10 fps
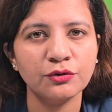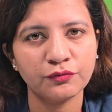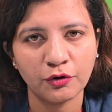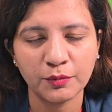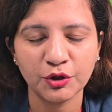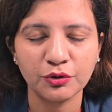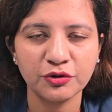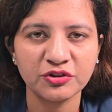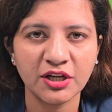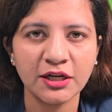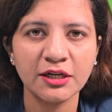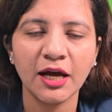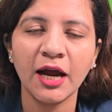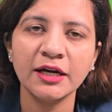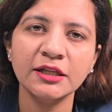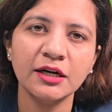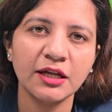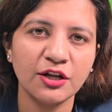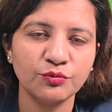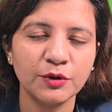to form nucleoside, and the
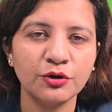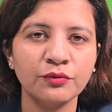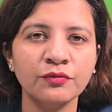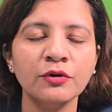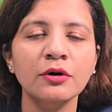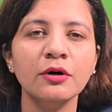attachment of